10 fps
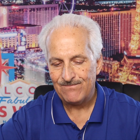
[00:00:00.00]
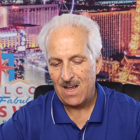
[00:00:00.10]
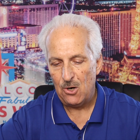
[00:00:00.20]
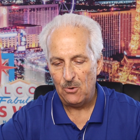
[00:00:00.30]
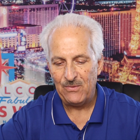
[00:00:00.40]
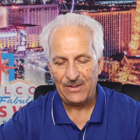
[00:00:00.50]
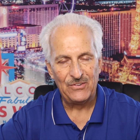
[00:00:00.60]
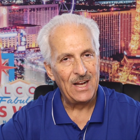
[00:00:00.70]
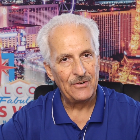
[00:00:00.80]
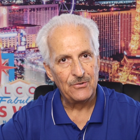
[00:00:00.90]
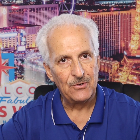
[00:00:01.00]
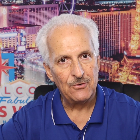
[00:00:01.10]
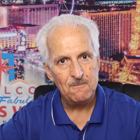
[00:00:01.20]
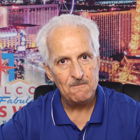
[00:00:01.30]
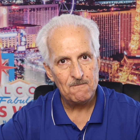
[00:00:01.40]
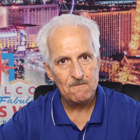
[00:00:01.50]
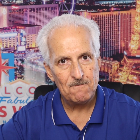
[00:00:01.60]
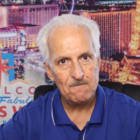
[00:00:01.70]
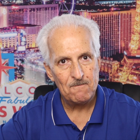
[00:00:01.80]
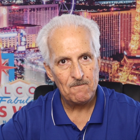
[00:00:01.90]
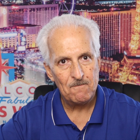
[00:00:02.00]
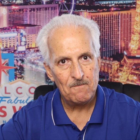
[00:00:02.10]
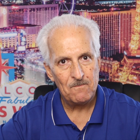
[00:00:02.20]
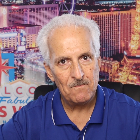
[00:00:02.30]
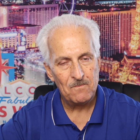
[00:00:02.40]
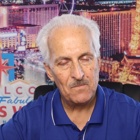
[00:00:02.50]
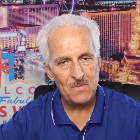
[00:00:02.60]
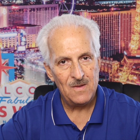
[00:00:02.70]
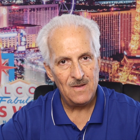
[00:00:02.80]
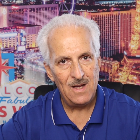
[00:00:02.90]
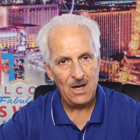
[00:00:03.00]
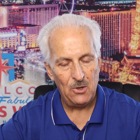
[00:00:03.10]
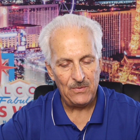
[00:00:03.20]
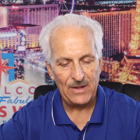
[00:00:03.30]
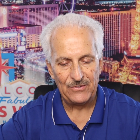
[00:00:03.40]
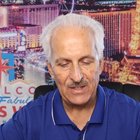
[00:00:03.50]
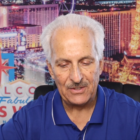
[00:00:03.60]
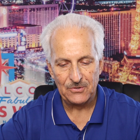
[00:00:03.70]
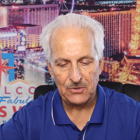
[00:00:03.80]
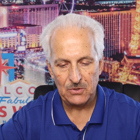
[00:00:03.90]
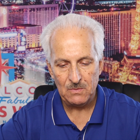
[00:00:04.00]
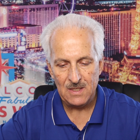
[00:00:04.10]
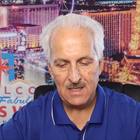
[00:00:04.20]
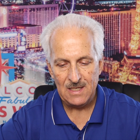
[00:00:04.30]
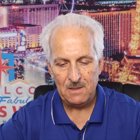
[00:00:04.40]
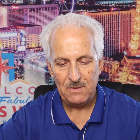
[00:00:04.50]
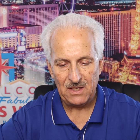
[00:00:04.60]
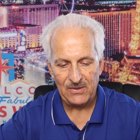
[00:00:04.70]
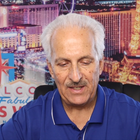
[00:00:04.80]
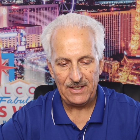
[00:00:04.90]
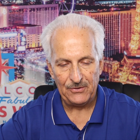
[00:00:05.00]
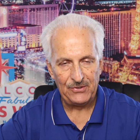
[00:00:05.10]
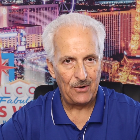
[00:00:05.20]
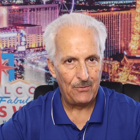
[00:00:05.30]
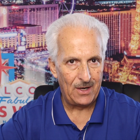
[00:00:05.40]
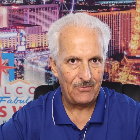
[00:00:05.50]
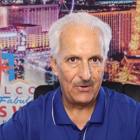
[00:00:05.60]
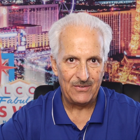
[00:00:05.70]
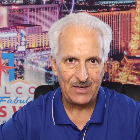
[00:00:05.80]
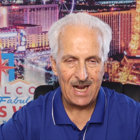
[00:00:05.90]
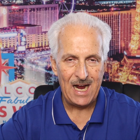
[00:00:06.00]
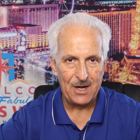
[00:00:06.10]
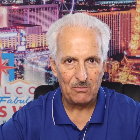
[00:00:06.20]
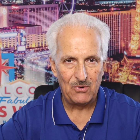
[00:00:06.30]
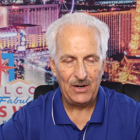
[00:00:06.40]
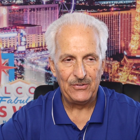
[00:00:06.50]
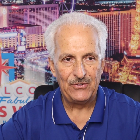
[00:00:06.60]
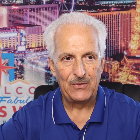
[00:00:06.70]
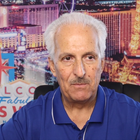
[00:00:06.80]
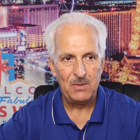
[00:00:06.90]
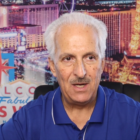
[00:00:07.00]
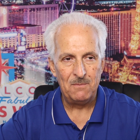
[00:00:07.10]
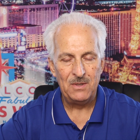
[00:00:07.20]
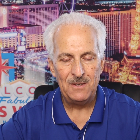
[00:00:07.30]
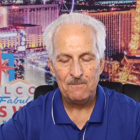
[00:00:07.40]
I hope that's not true. I hope that's not true. But if it is, get ready for even higher prices at the pump.